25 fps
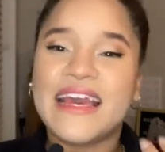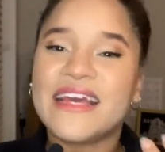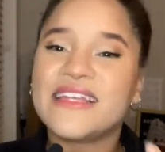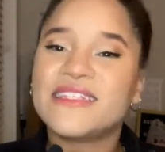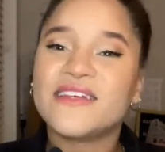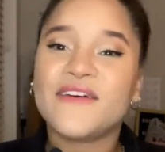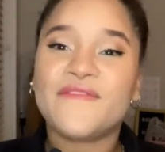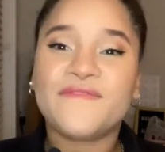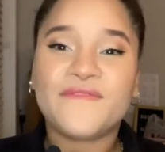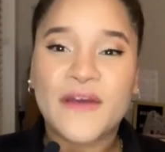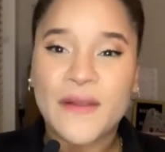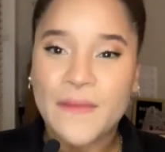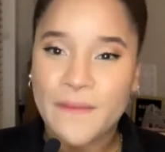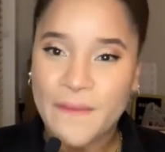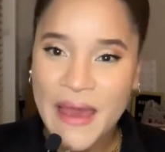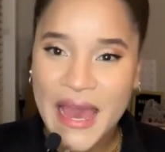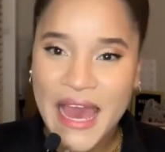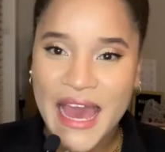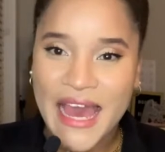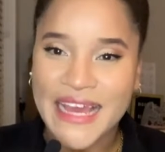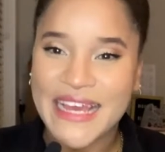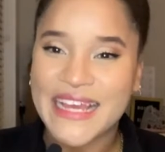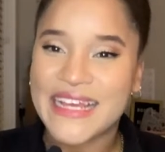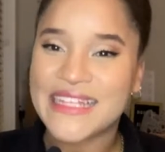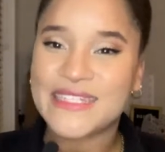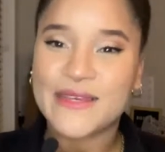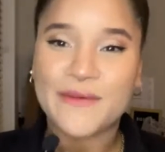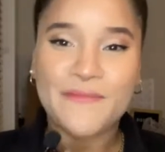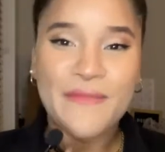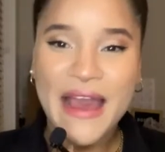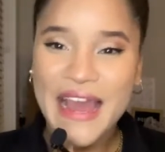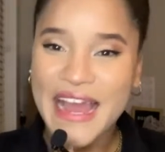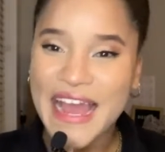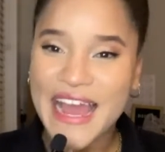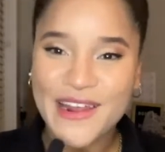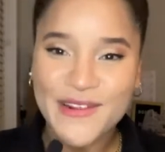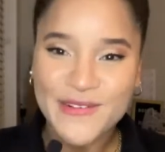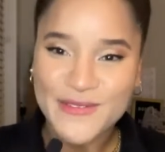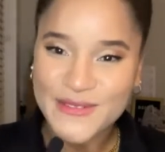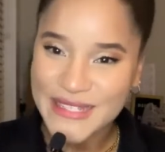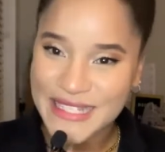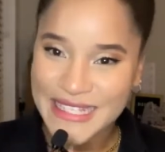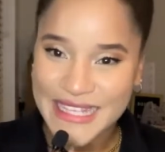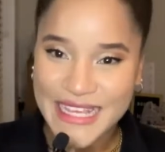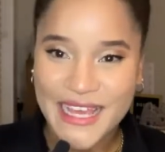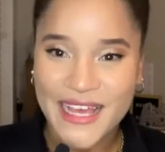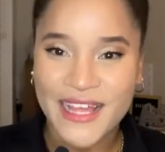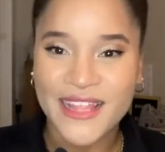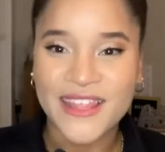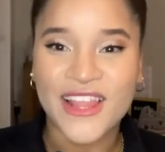a fun bag. It's a bag I don't
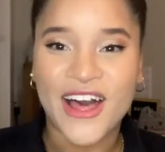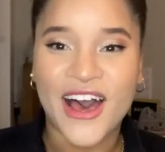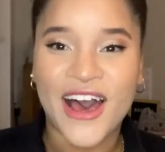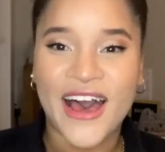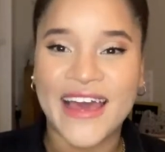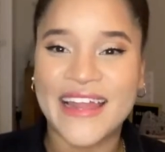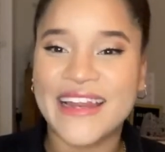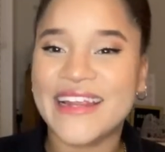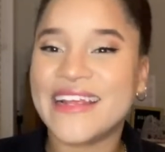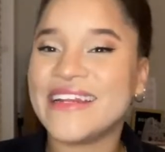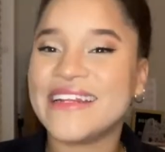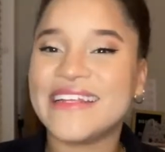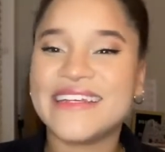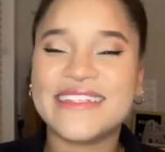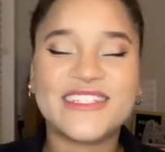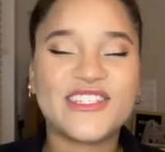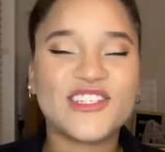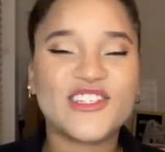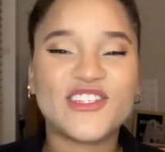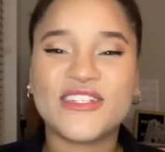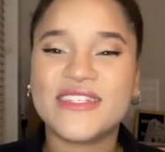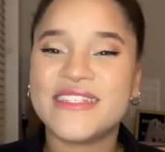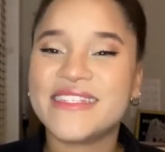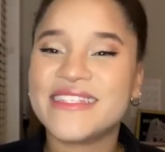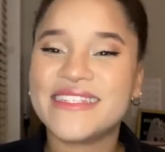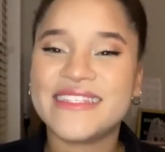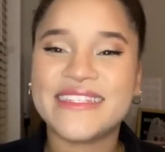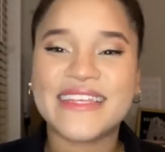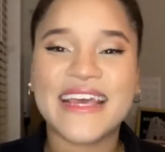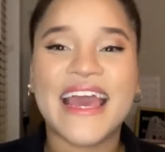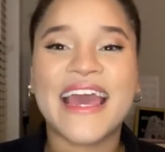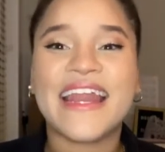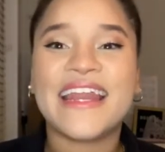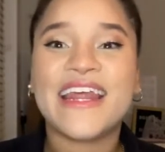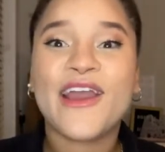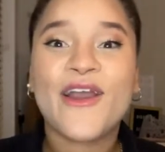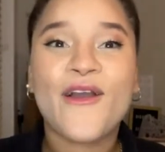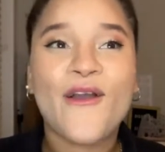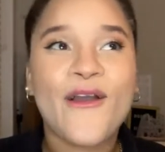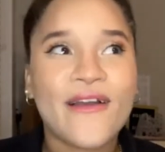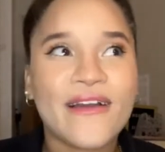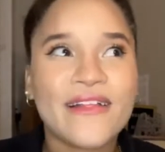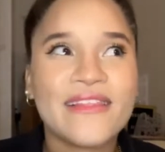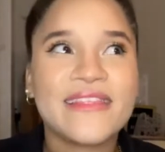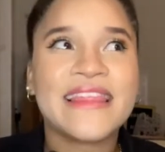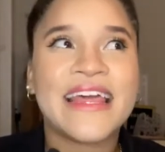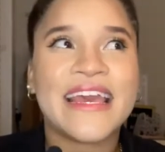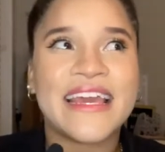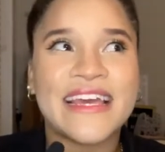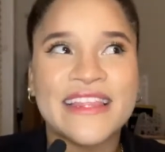see a lot, and it
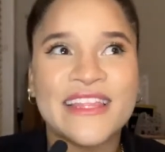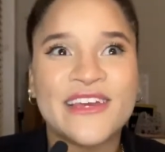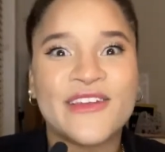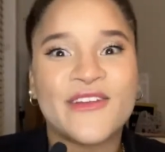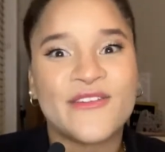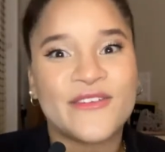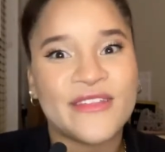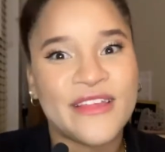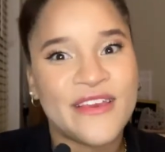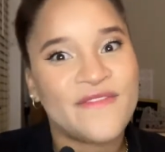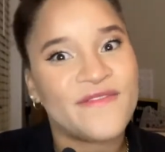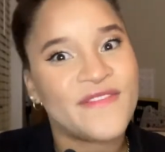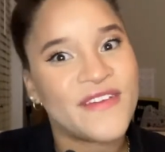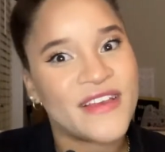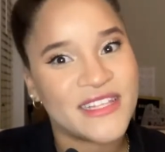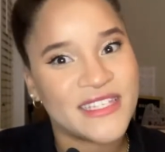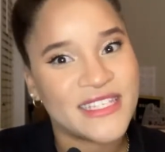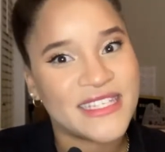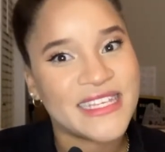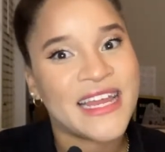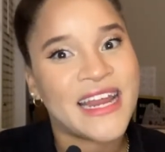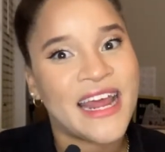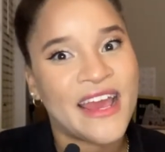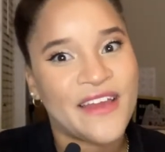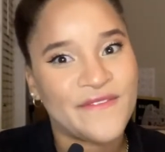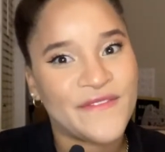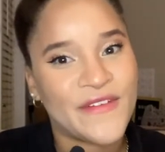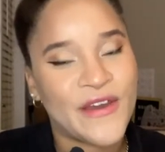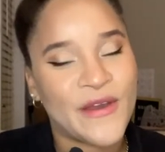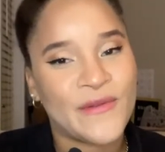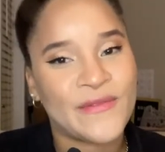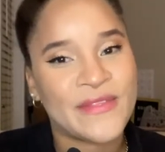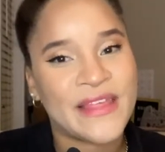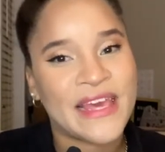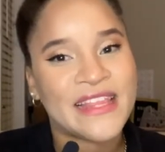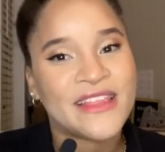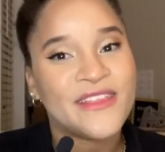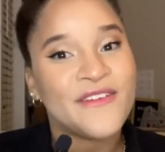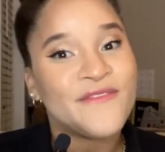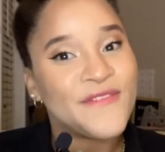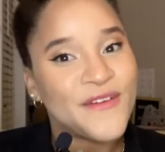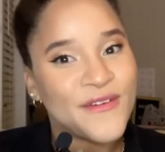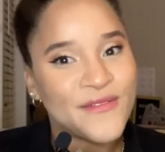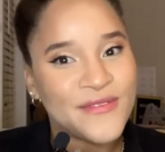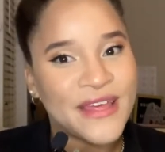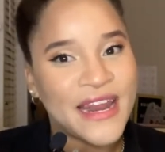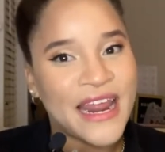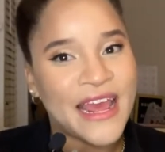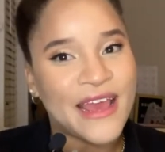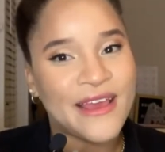like literally fits an iPhone. Like, the phone
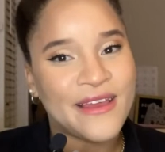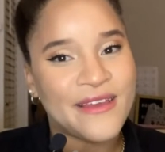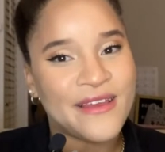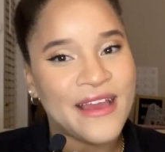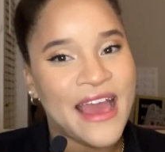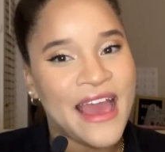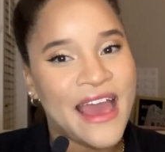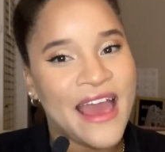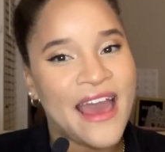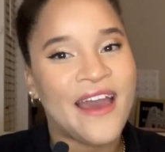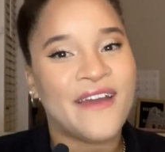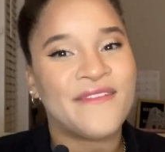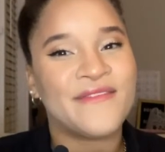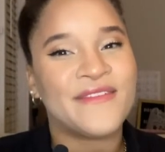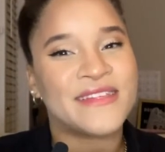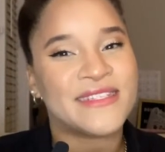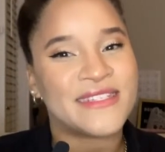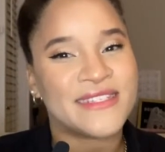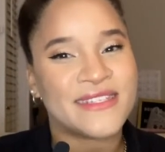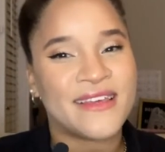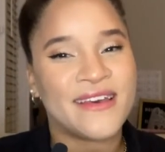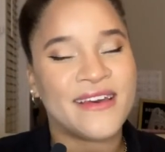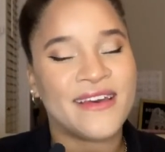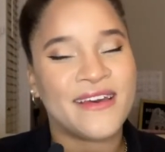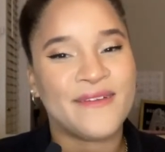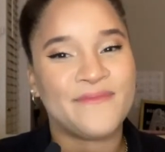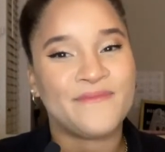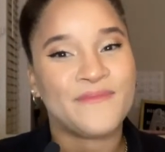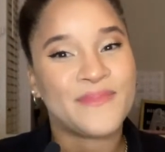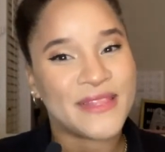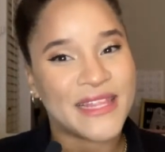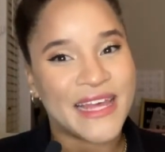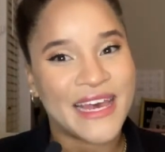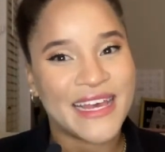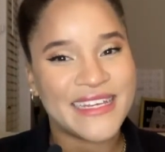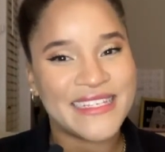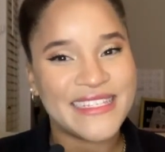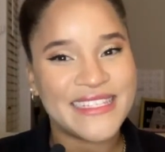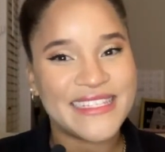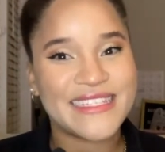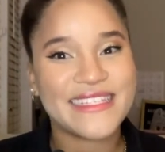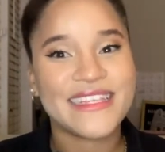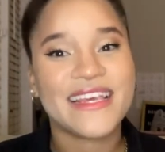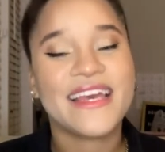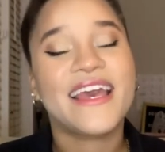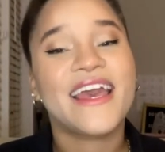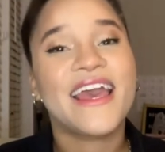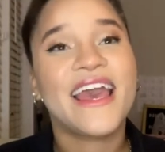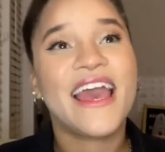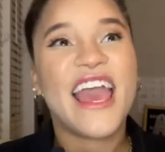that I have is the Plus,
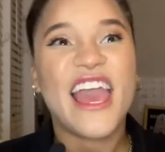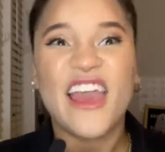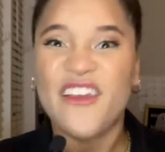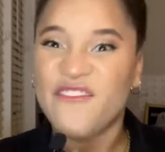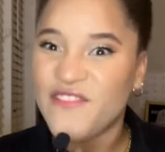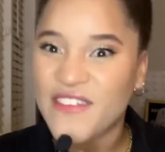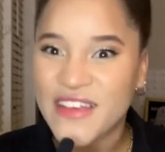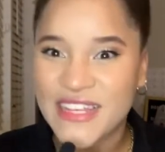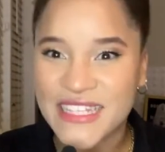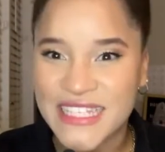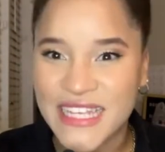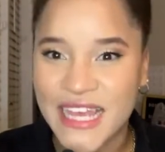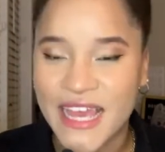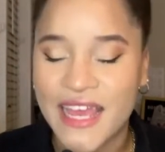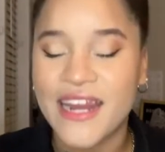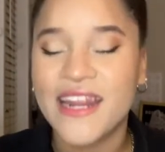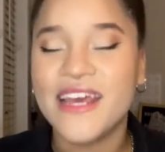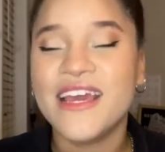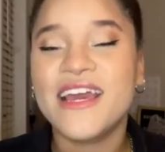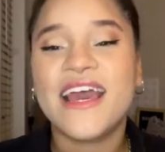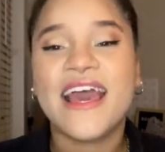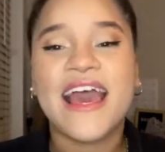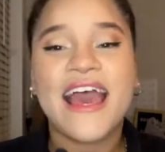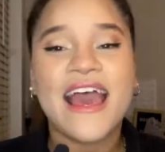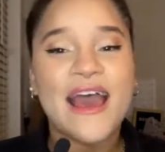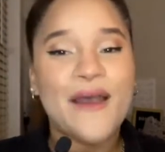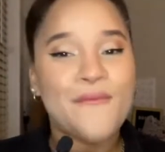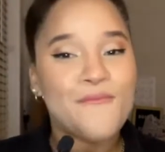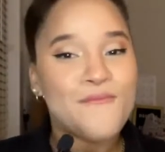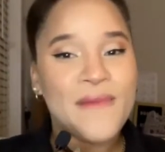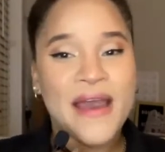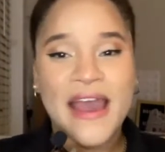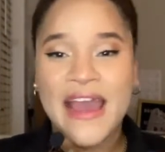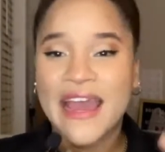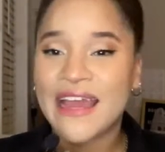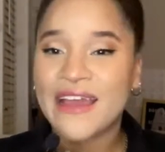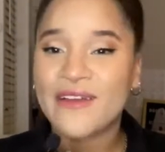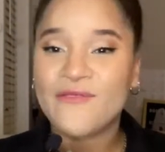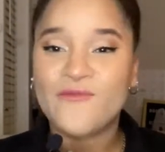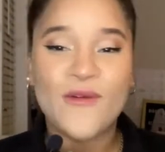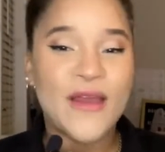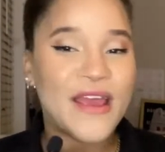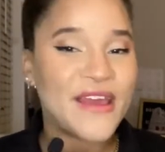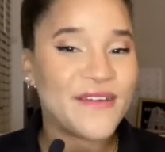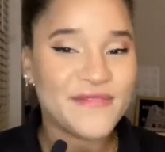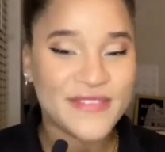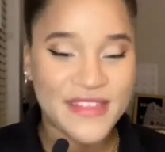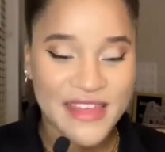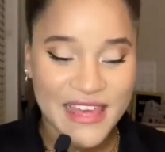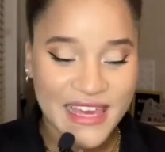it fits it. My way
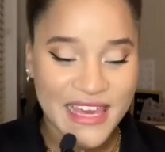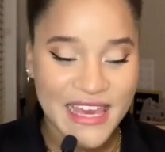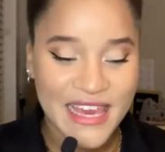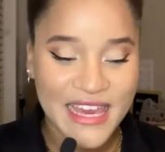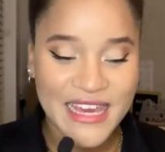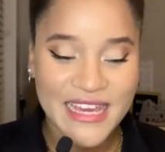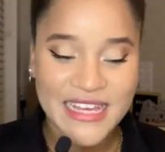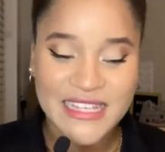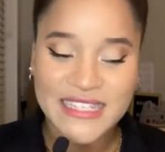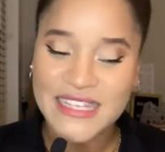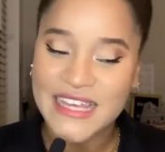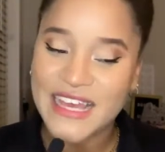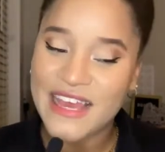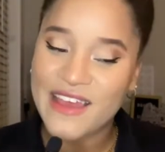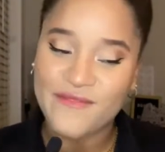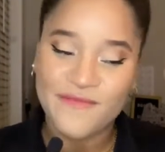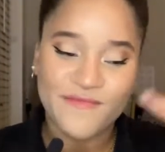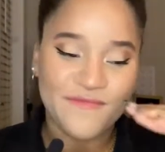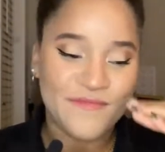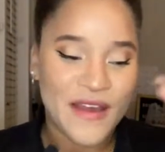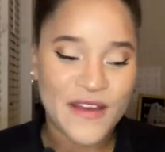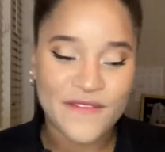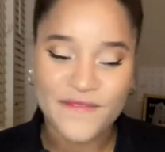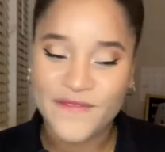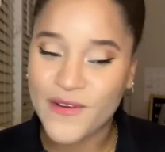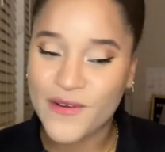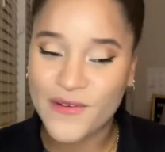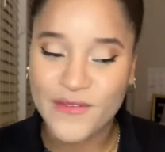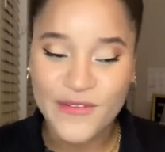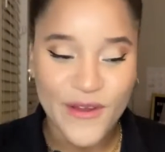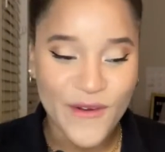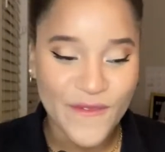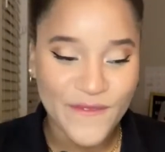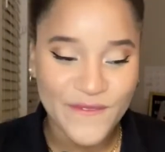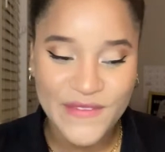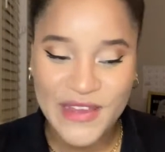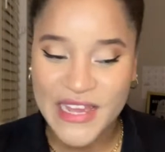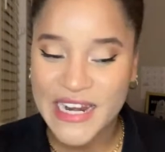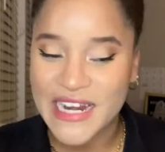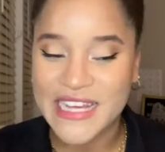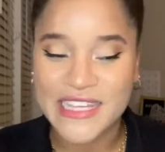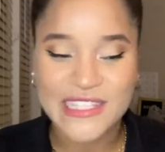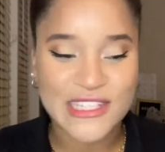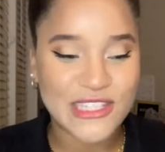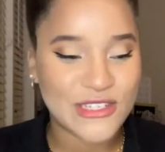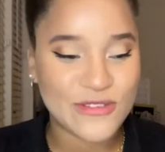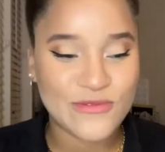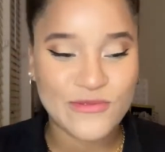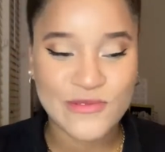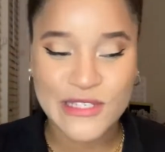of thinking is, if my phone don't fit, it's
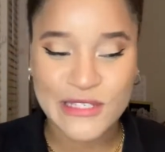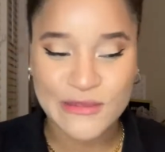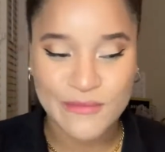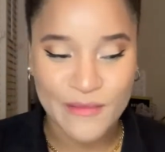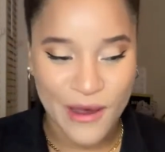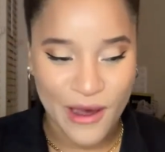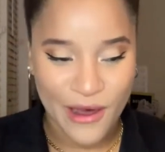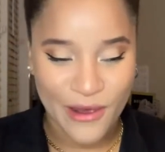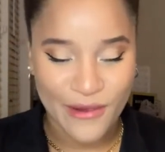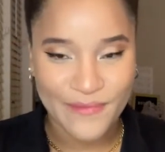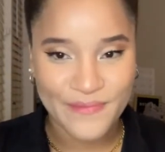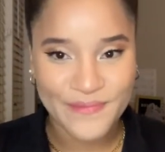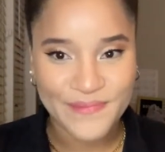too small.